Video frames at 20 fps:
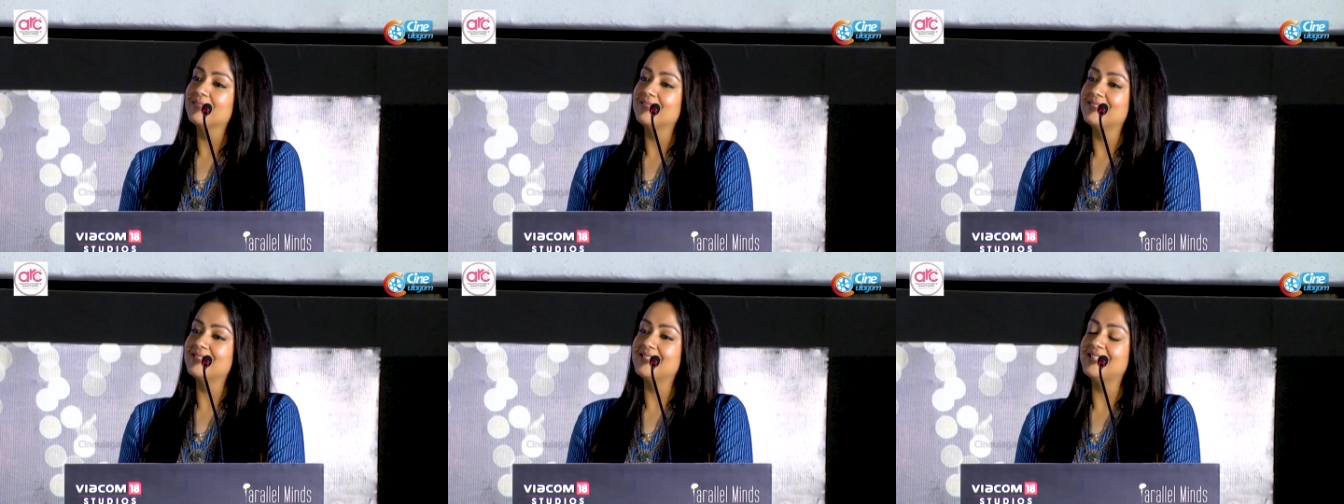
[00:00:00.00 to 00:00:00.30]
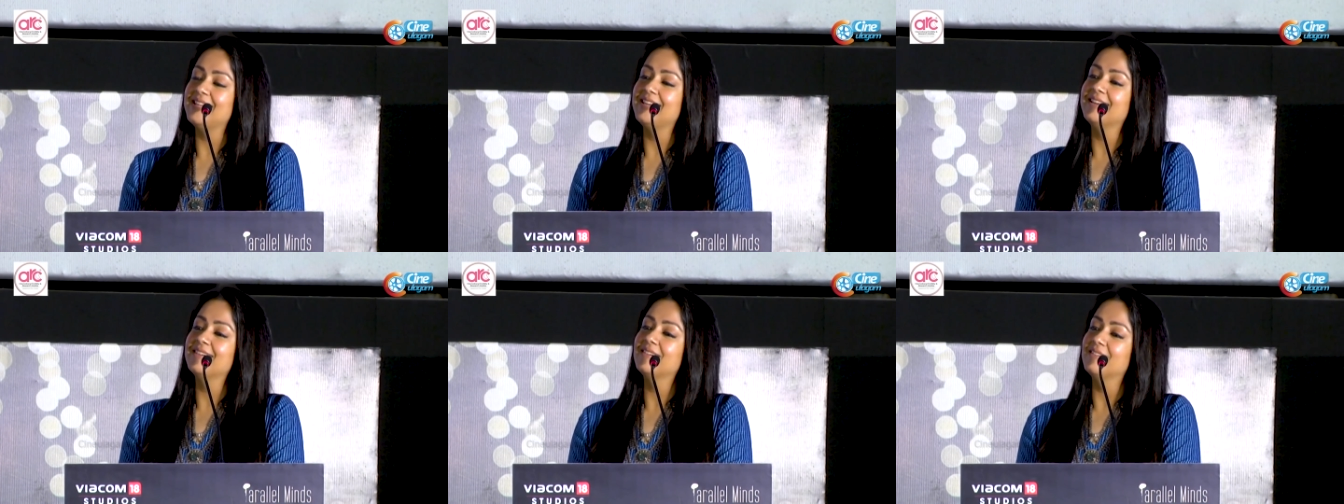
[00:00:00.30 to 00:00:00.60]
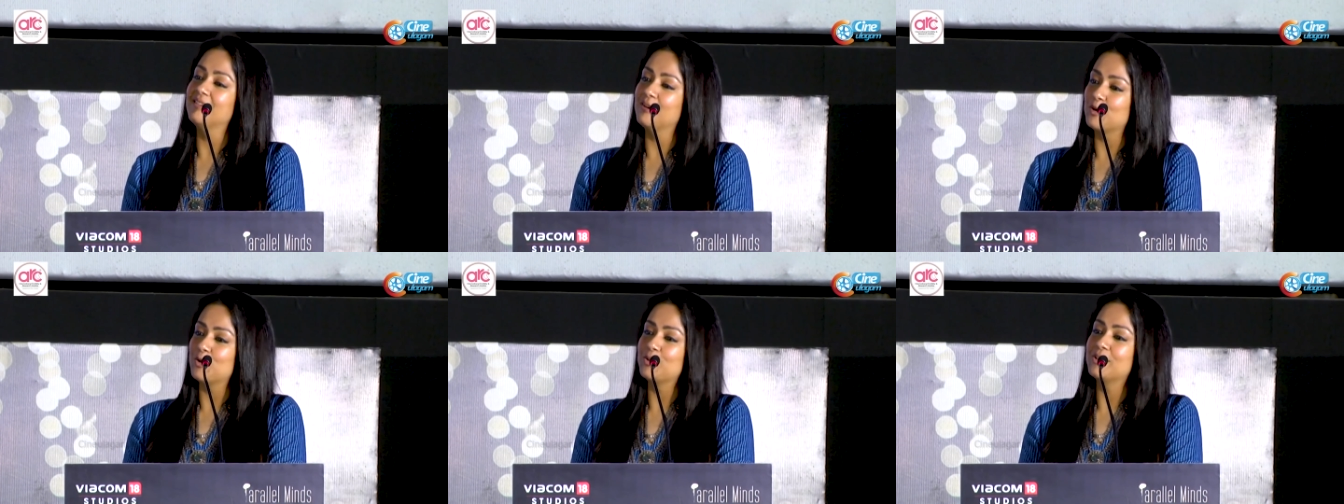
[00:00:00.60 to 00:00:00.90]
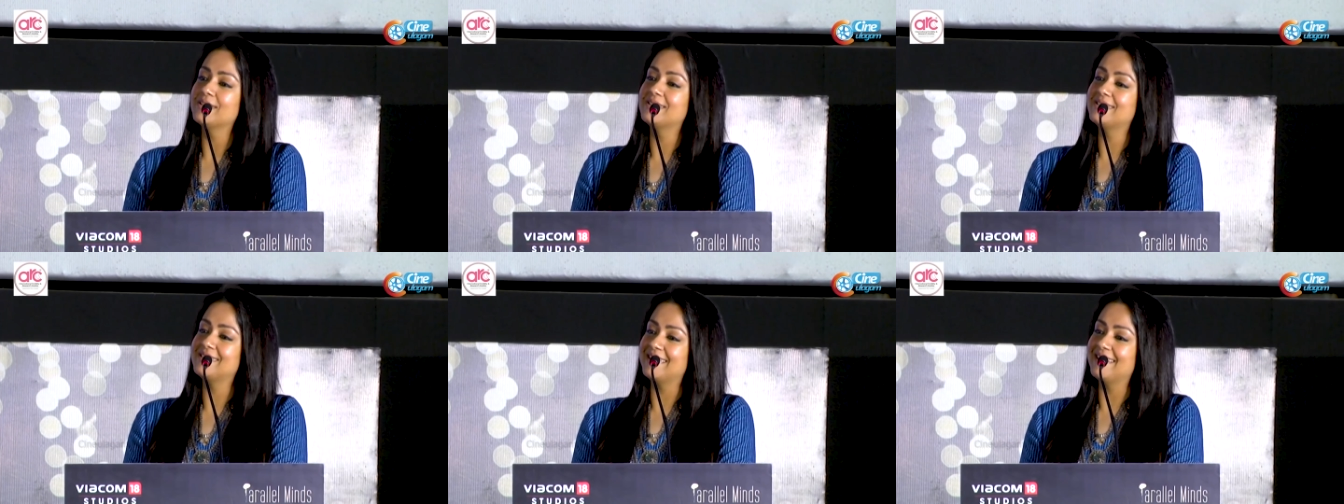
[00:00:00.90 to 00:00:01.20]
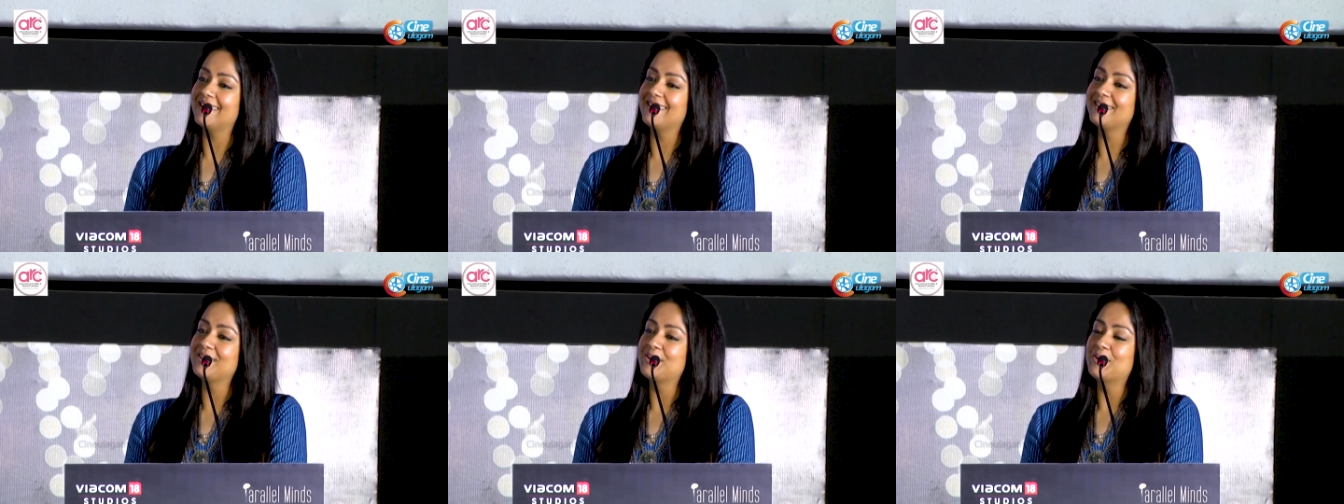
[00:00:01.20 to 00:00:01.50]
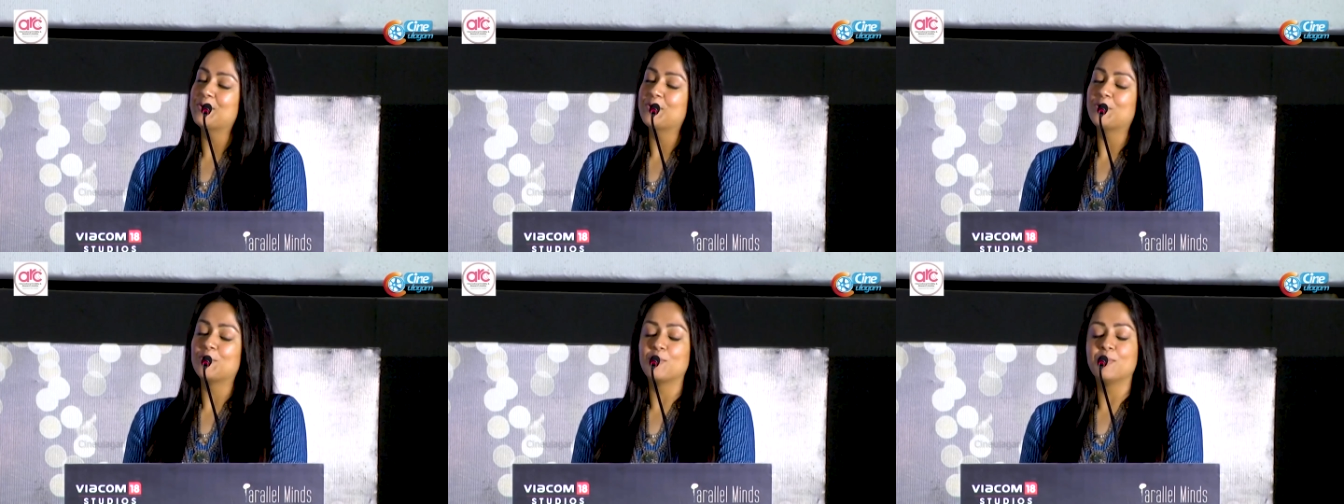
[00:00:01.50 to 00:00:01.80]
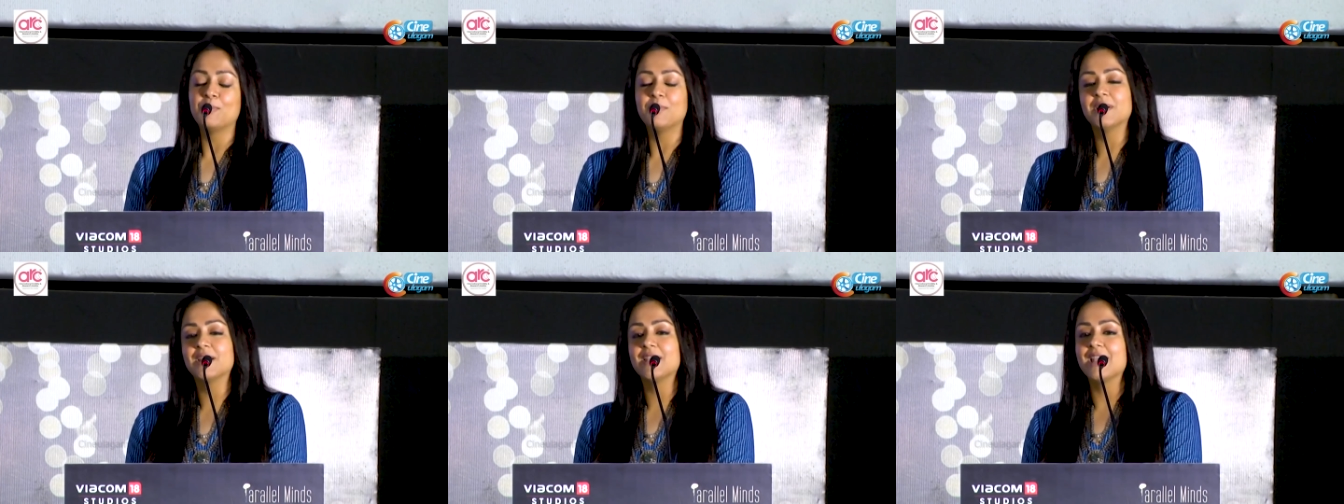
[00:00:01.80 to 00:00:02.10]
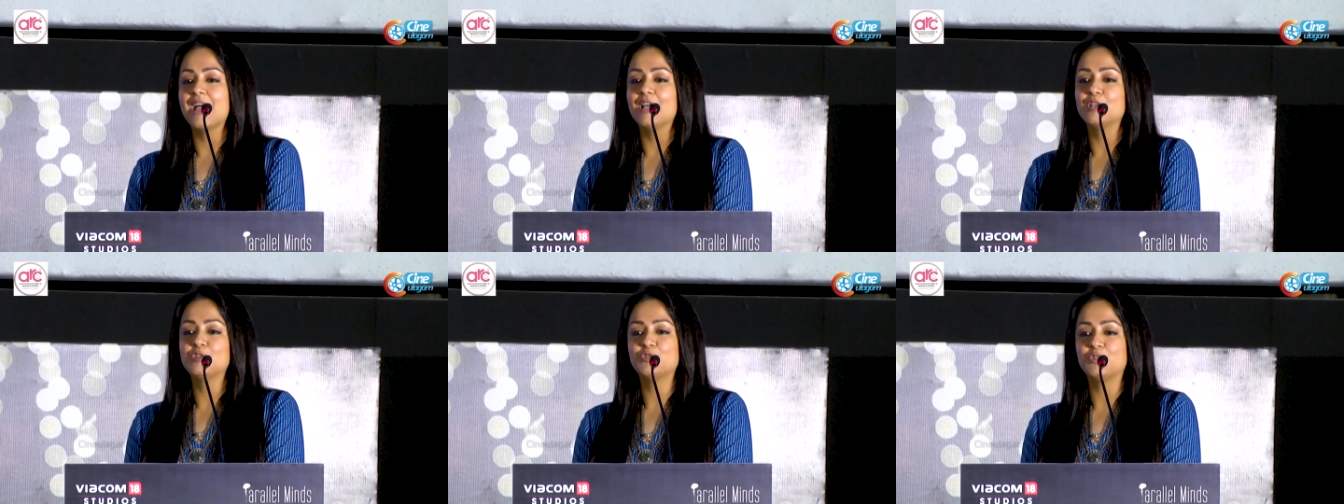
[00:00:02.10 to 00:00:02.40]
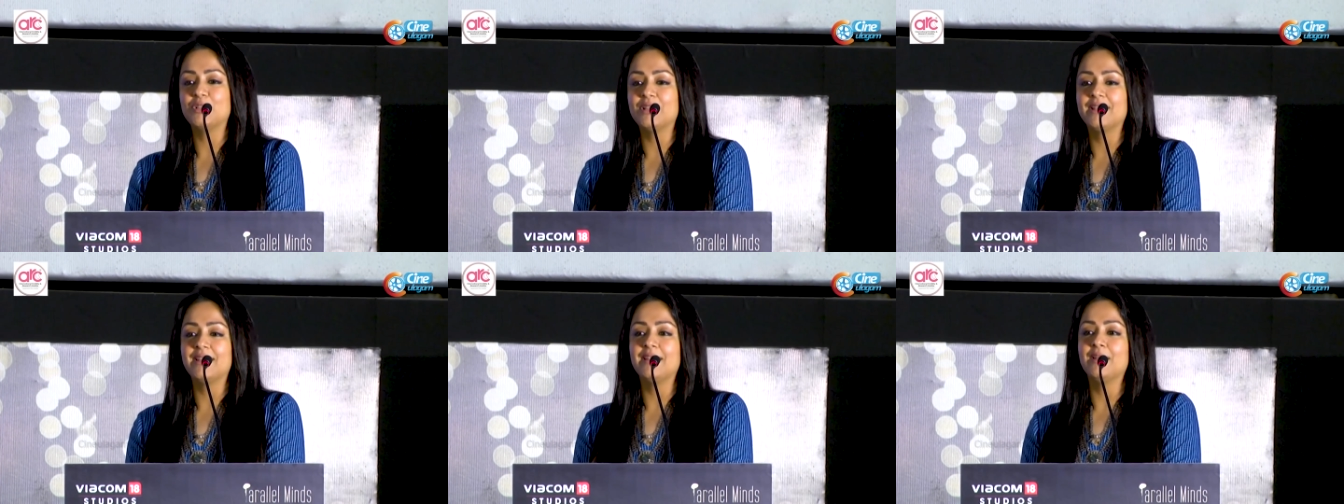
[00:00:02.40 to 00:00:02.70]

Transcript: seeing her on the set. Rumba casual,